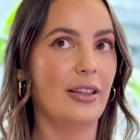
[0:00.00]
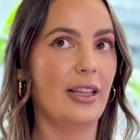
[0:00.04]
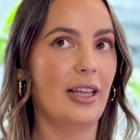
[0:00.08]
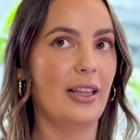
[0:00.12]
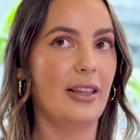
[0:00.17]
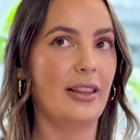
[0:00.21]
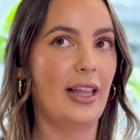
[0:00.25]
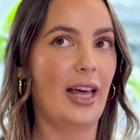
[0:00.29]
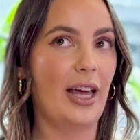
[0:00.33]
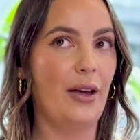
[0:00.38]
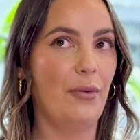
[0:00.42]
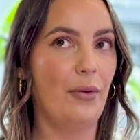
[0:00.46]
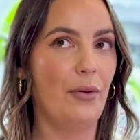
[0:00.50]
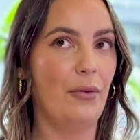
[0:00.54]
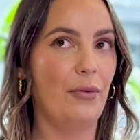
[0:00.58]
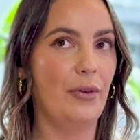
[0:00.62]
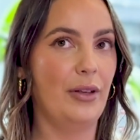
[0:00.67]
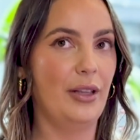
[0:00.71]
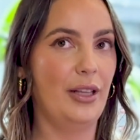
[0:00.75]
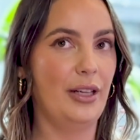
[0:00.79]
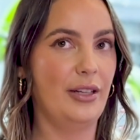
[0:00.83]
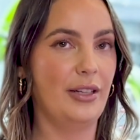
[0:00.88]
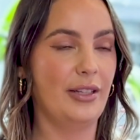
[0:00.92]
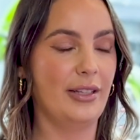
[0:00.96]
that they were
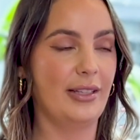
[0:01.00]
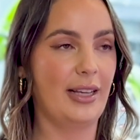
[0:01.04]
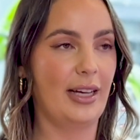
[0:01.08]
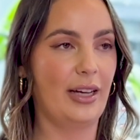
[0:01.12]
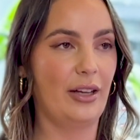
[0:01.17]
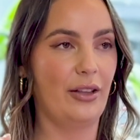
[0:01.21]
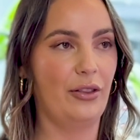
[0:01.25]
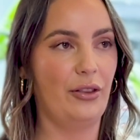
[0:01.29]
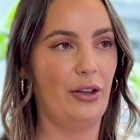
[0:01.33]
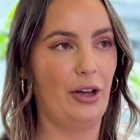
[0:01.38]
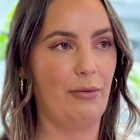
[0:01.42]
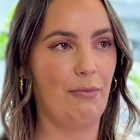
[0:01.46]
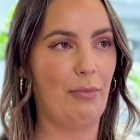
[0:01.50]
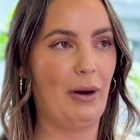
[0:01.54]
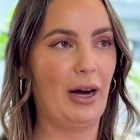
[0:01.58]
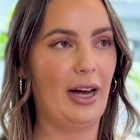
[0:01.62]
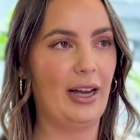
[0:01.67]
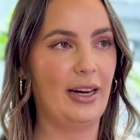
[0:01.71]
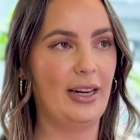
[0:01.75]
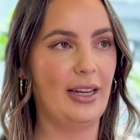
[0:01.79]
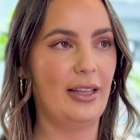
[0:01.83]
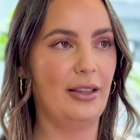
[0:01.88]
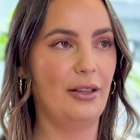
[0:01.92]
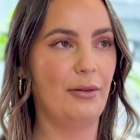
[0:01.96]
really just like a third
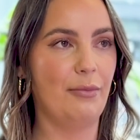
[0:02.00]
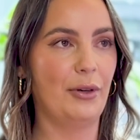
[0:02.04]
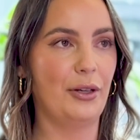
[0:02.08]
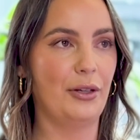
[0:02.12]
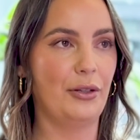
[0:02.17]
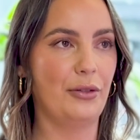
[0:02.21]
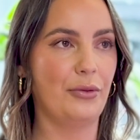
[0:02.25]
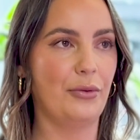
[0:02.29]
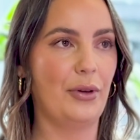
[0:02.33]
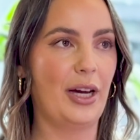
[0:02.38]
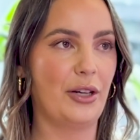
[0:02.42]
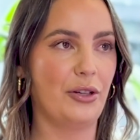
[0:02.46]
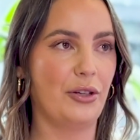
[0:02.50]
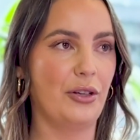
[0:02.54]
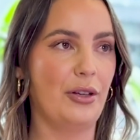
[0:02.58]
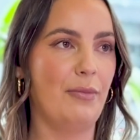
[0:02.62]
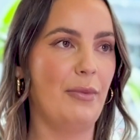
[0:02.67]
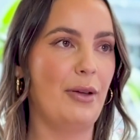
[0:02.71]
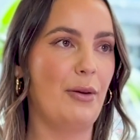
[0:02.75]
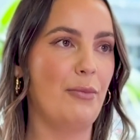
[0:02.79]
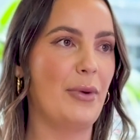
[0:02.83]
party and the bottles were actually being